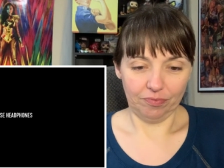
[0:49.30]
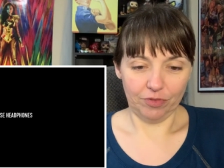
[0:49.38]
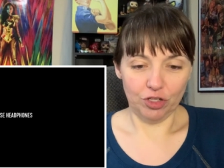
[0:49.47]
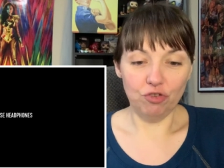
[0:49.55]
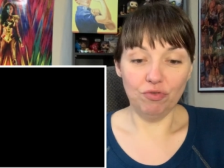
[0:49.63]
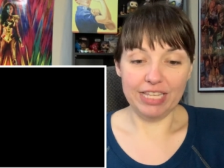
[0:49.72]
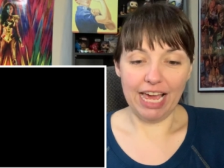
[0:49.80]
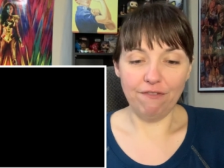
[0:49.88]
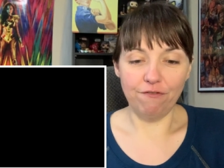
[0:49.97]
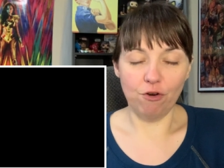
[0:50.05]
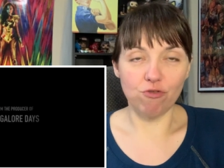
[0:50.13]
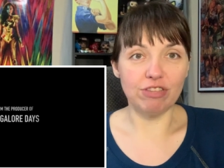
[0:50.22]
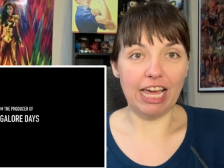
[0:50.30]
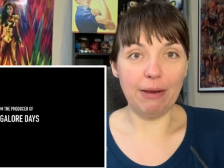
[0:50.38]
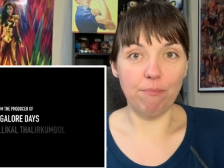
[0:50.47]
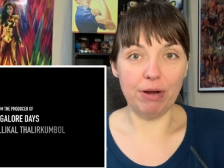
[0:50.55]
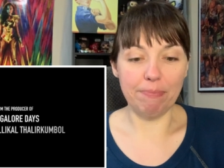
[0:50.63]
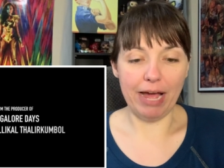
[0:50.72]
Use headphones. I
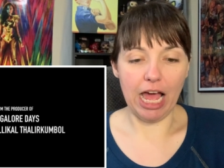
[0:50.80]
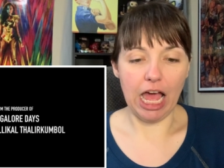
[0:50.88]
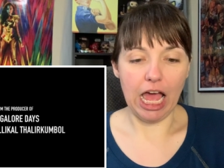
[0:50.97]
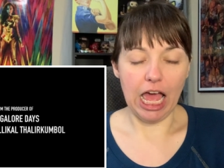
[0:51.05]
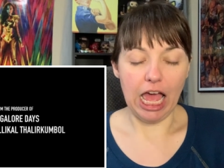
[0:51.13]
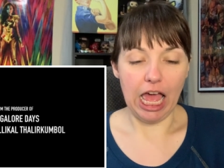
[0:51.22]
didn't oh, what